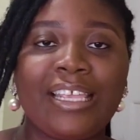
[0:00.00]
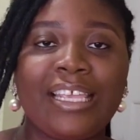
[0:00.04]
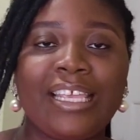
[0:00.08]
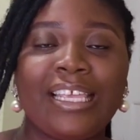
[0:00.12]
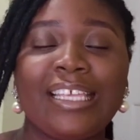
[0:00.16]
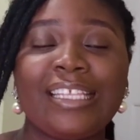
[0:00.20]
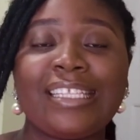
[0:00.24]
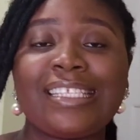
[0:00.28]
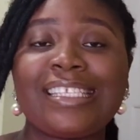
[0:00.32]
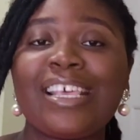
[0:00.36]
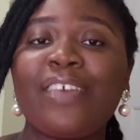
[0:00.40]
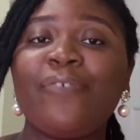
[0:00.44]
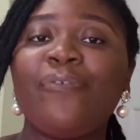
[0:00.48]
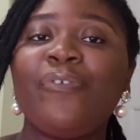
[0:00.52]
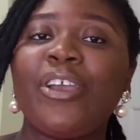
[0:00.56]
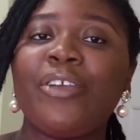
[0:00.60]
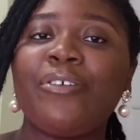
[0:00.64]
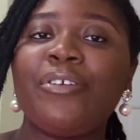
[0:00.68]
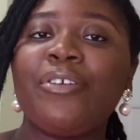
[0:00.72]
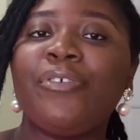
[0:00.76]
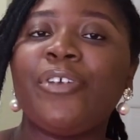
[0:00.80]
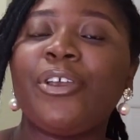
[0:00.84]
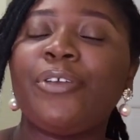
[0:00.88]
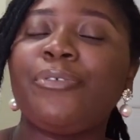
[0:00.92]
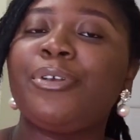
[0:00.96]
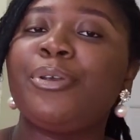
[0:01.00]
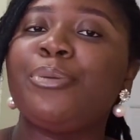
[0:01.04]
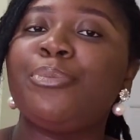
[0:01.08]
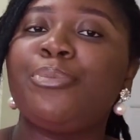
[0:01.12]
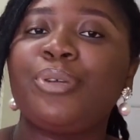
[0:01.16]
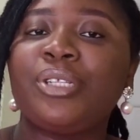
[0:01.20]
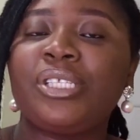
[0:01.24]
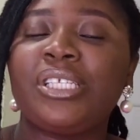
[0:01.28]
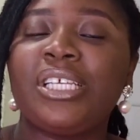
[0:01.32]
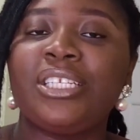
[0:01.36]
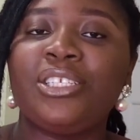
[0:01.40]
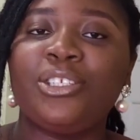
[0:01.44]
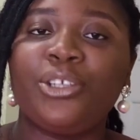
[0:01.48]
It's a very
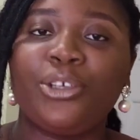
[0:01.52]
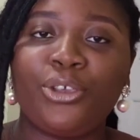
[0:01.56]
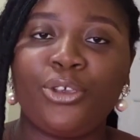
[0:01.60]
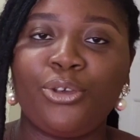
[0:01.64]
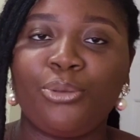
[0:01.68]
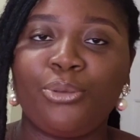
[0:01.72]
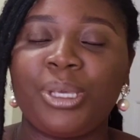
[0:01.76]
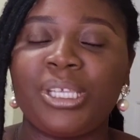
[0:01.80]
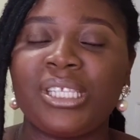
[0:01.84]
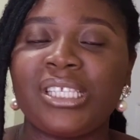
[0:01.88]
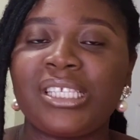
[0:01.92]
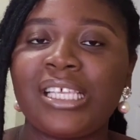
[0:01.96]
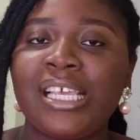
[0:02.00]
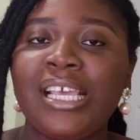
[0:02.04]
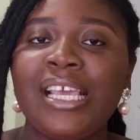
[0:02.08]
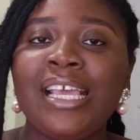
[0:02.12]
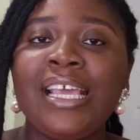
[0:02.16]
important document